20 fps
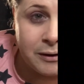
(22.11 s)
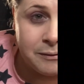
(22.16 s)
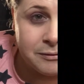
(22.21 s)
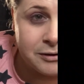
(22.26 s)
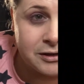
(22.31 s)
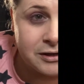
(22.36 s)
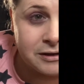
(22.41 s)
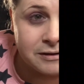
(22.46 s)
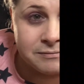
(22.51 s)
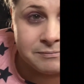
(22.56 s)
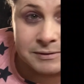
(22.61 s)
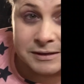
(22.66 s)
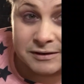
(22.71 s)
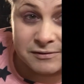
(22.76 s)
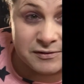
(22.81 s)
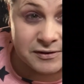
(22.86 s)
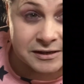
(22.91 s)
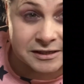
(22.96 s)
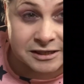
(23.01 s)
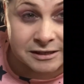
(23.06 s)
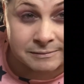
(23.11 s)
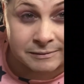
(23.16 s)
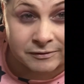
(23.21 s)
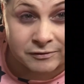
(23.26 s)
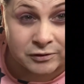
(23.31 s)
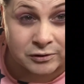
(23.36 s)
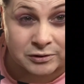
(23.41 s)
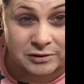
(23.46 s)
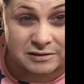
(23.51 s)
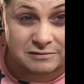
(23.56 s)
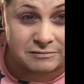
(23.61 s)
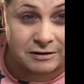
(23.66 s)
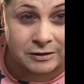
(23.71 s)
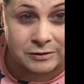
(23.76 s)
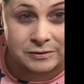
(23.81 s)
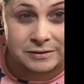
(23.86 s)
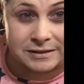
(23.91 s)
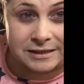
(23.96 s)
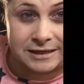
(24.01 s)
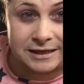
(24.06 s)
I'm going to be the first time I've cooked a
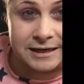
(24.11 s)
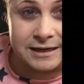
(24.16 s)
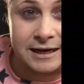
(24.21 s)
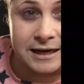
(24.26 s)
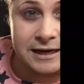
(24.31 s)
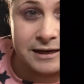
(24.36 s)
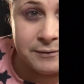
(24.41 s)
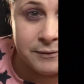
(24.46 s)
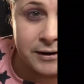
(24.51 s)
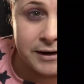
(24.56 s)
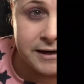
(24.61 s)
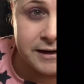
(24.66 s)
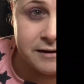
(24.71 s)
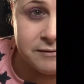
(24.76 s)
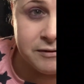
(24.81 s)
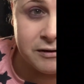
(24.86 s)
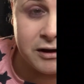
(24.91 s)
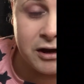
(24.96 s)
roast in it anyway.